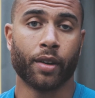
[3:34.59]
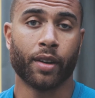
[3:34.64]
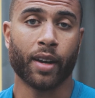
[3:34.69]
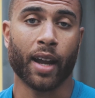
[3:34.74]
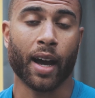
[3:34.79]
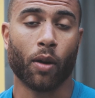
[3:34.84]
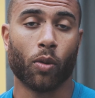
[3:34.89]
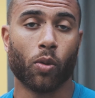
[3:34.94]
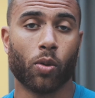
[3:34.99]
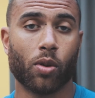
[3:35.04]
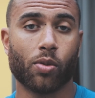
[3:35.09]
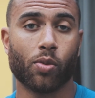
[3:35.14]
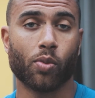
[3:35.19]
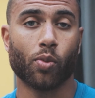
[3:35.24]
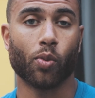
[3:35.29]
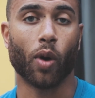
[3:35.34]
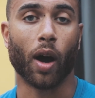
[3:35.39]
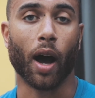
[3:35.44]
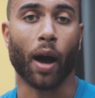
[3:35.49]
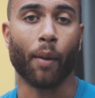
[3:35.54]
Now,
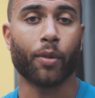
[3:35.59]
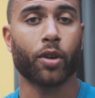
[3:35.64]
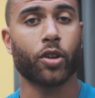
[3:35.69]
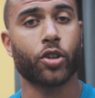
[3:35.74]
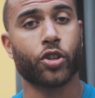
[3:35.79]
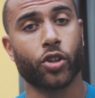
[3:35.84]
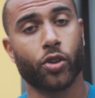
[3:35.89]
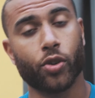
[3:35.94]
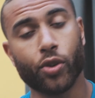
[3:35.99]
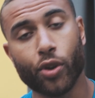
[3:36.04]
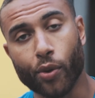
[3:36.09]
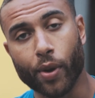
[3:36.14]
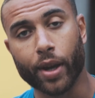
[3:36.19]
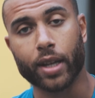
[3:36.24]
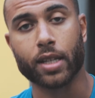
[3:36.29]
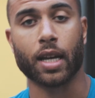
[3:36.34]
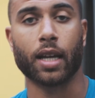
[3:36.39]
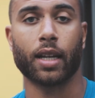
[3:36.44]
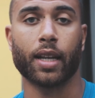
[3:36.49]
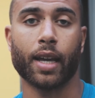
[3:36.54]
I'm gonna show you
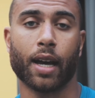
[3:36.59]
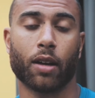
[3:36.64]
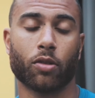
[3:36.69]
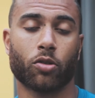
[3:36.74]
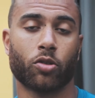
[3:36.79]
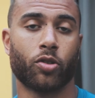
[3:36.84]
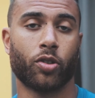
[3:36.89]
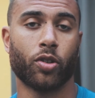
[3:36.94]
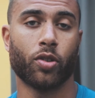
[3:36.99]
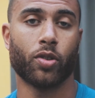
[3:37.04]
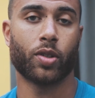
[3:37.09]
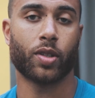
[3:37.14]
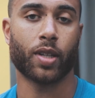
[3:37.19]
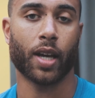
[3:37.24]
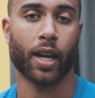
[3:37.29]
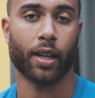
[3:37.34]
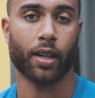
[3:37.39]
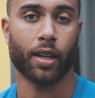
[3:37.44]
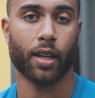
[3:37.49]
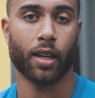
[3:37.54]
exactly how to do the
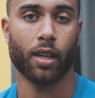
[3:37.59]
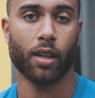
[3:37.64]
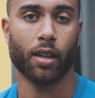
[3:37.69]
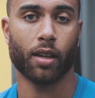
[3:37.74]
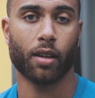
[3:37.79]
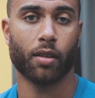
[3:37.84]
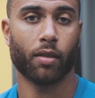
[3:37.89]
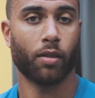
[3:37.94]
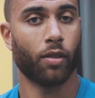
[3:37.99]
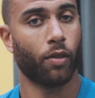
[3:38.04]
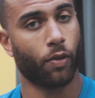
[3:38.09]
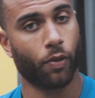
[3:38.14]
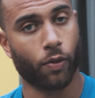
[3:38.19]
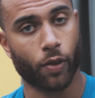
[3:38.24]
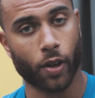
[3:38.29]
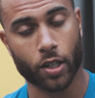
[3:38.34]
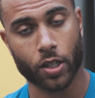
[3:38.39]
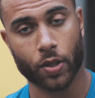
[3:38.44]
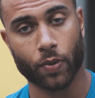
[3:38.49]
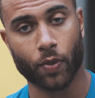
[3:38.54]
technique.
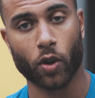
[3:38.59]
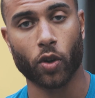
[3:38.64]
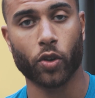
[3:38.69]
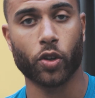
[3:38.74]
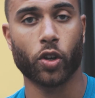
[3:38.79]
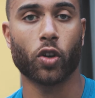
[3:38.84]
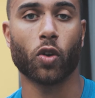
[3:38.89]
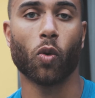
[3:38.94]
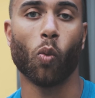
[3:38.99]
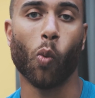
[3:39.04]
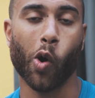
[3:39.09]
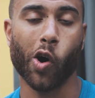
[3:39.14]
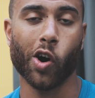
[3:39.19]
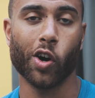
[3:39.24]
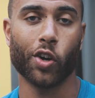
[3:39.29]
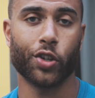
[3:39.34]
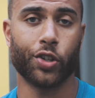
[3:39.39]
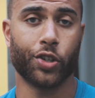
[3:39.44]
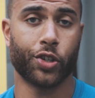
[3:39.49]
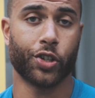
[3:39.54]
First of all, you're gonna
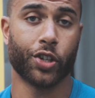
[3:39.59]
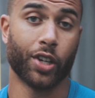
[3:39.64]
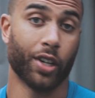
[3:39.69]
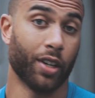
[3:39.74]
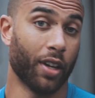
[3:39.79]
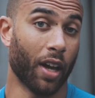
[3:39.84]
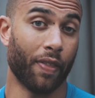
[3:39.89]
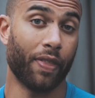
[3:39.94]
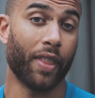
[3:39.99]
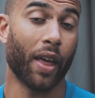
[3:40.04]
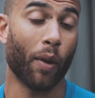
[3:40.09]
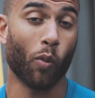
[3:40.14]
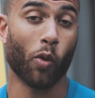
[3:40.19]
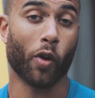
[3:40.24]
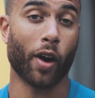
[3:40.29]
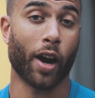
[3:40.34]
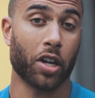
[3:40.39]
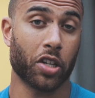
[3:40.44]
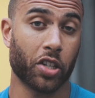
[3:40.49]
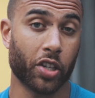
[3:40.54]
watch and then
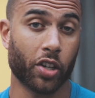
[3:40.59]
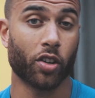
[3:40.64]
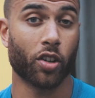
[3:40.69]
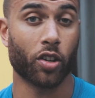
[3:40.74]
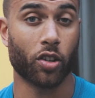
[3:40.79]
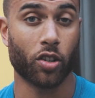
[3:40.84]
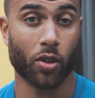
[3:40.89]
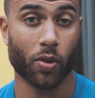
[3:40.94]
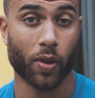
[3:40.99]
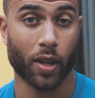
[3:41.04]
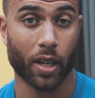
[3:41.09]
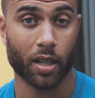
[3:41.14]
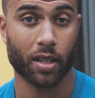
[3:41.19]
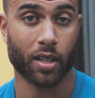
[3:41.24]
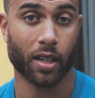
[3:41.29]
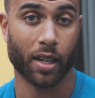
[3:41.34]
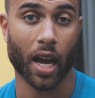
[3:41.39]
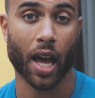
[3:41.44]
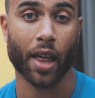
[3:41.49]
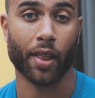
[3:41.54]
we're actually gonna do it
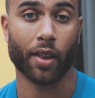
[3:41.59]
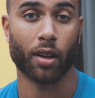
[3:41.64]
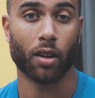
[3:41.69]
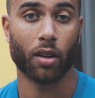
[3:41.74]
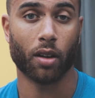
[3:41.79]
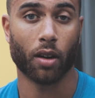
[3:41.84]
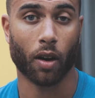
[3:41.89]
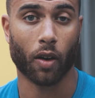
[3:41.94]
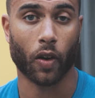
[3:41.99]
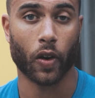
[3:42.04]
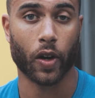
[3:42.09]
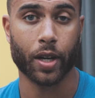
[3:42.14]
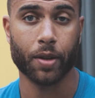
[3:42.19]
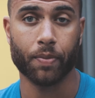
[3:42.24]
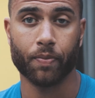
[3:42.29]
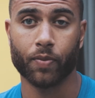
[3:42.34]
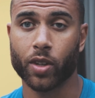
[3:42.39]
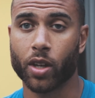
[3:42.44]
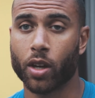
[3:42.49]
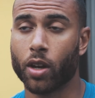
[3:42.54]
together, all right?
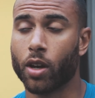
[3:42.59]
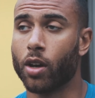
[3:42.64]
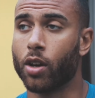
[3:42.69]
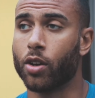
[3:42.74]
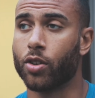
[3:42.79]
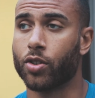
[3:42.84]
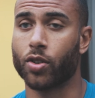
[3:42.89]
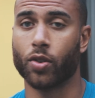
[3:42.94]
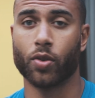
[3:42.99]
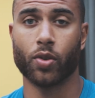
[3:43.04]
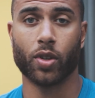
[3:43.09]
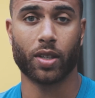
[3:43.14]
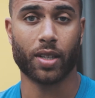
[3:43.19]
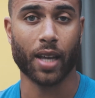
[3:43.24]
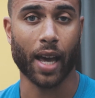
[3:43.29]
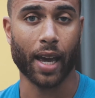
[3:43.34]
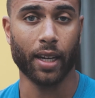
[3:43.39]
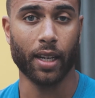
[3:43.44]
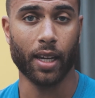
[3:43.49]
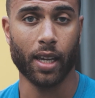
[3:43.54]
So the
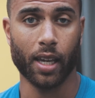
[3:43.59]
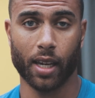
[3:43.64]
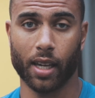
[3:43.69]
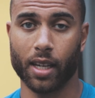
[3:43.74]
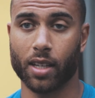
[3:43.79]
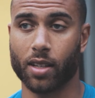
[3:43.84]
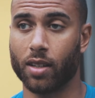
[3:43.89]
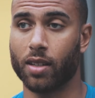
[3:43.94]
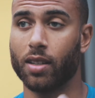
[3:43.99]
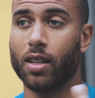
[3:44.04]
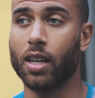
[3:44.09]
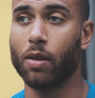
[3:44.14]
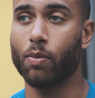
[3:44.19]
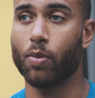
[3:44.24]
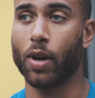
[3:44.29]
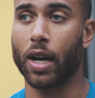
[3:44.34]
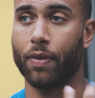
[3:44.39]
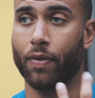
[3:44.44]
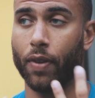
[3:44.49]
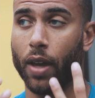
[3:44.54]
technique is a deep
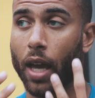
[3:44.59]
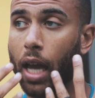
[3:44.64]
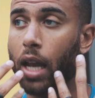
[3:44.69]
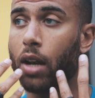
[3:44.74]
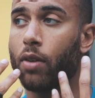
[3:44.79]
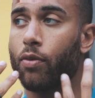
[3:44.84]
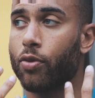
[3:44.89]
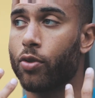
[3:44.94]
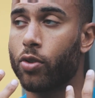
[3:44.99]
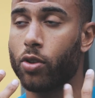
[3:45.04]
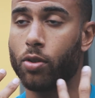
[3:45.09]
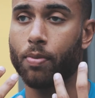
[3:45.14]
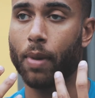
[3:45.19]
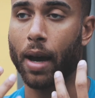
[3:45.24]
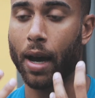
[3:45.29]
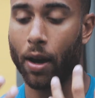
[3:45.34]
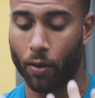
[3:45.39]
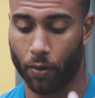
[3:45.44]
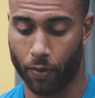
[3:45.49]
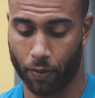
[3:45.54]
breath in through your
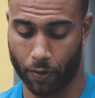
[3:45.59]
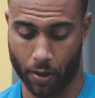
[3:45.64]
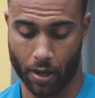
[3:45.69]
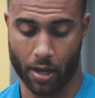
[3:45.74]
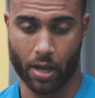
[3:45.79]
mouth